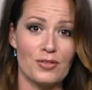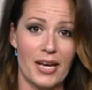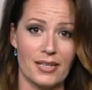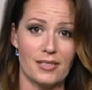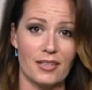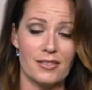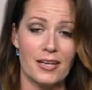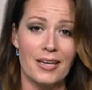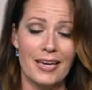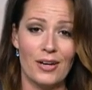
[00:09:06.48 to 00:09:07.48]
Texas.
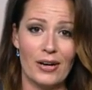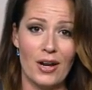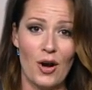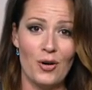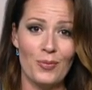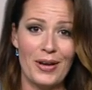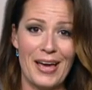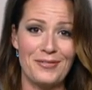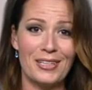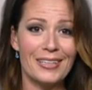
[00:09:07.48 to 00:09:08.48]
Here at home, we
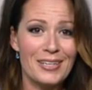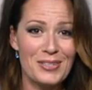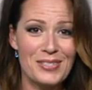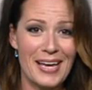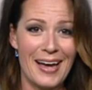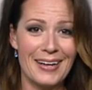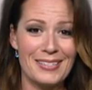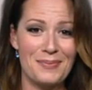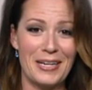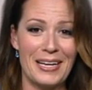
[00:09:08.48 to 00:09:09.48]
have clear
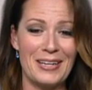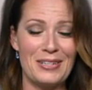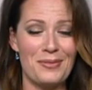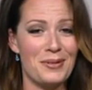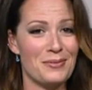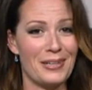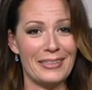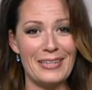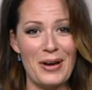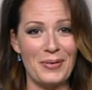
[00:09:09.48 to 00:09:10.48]
skies, but again, you wouldn't
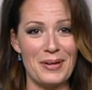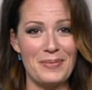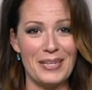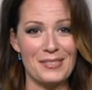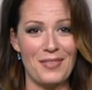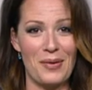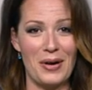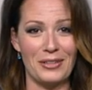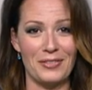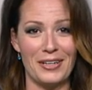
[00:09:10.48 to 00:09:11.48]
really know it because of that
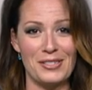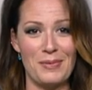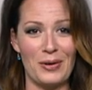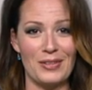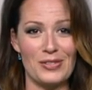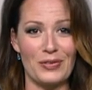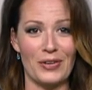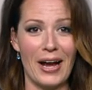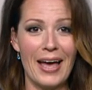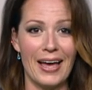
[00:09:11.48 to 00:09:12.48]
wildfire smoke that's
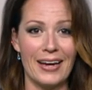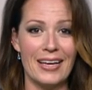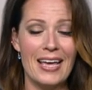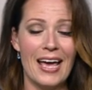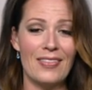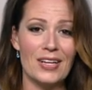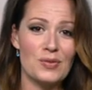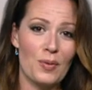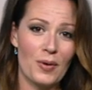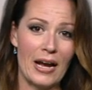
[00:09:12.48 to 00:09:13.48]
overhead. And that's
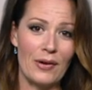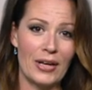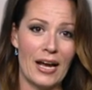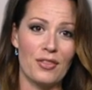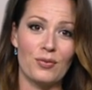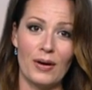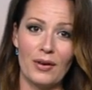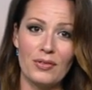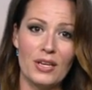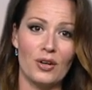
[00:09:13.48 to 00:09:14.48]
what we're counting on
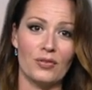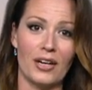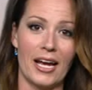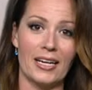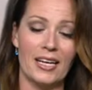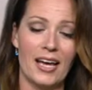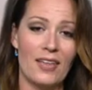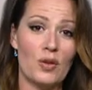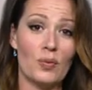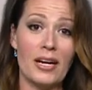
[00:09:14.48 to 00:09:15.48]
throughout the overnight
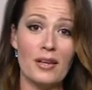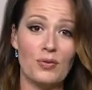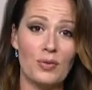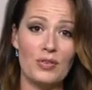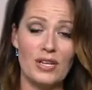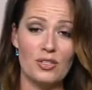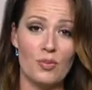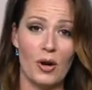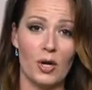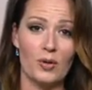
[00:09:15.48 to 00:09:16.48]
and then right on through the day
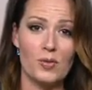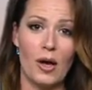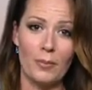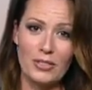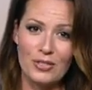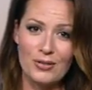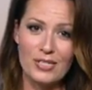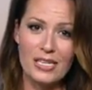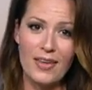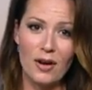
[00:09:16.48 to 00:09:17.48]
tomorrow as well. But do you
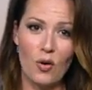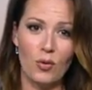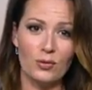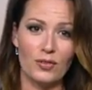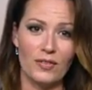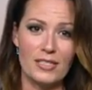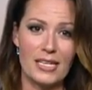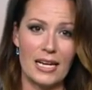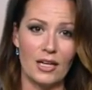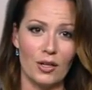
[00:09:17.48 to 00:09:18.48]
see that cold front that's
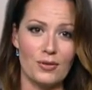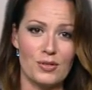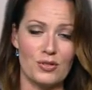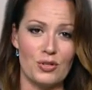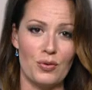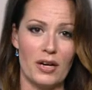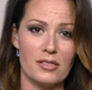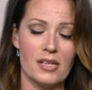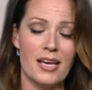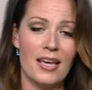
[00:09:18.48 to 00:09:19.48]
getting closer to us?